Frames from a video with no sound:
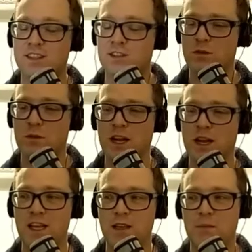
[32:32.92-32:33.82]
in too
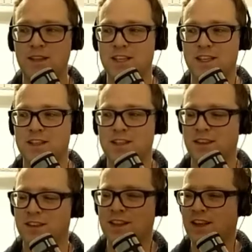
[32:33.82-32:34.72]
many baskets.
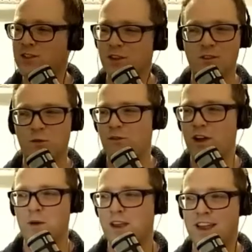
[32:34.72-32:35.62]
That's not the right
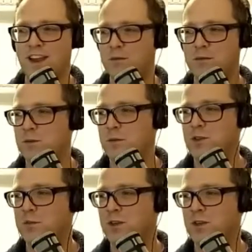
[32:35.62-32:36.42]
way that idiom was supposed to